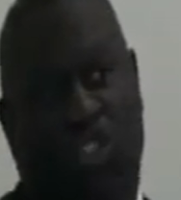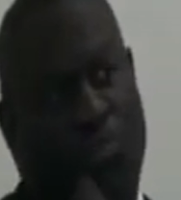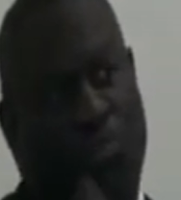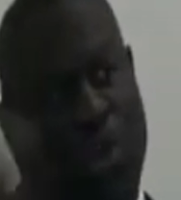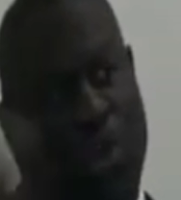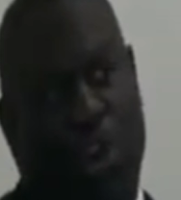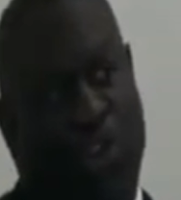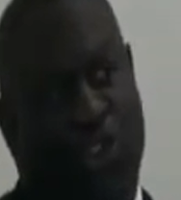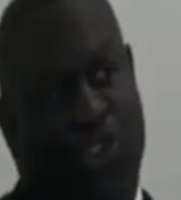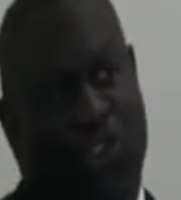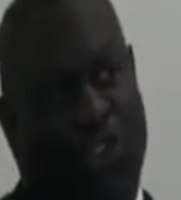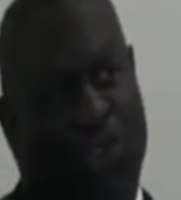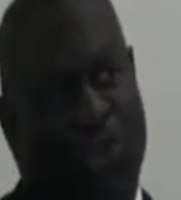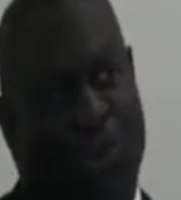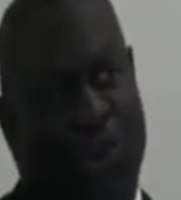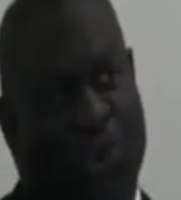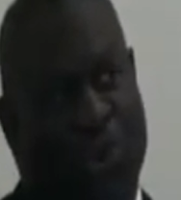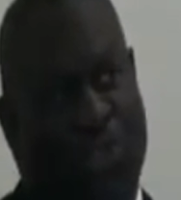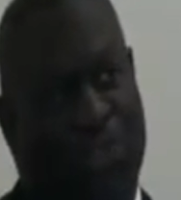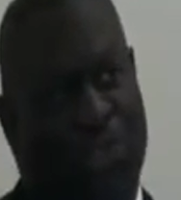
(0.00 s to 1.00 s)
smaller
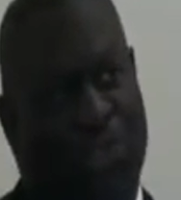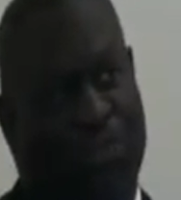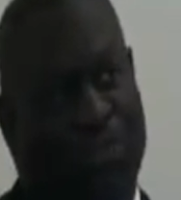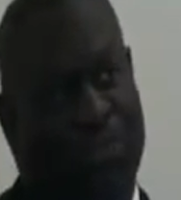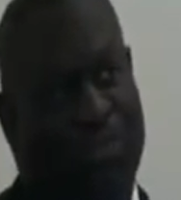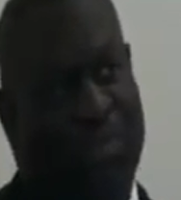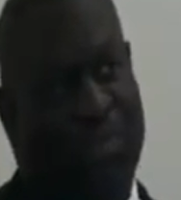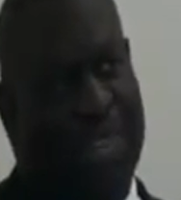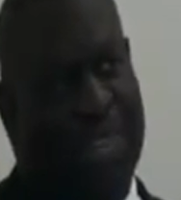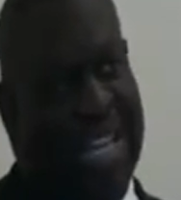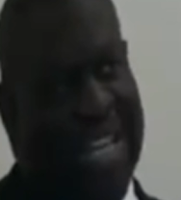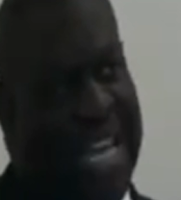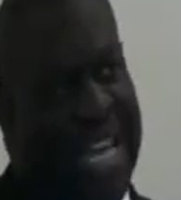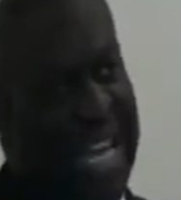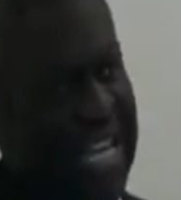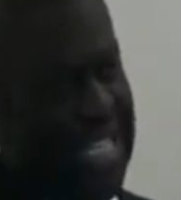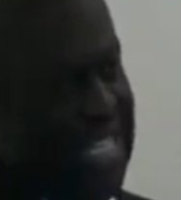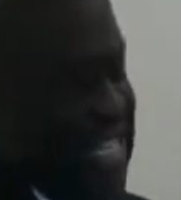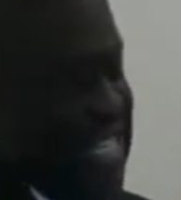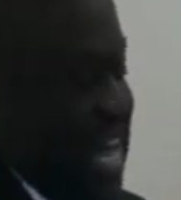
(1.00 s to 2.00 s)
schools.
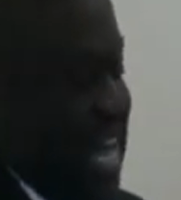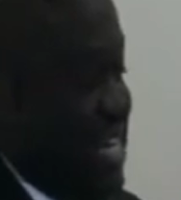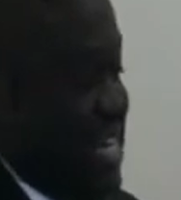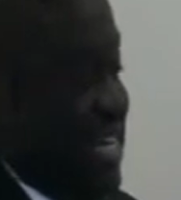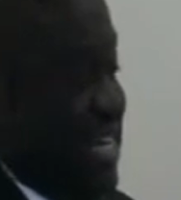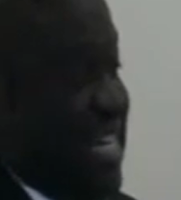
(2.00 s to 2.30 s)
It's not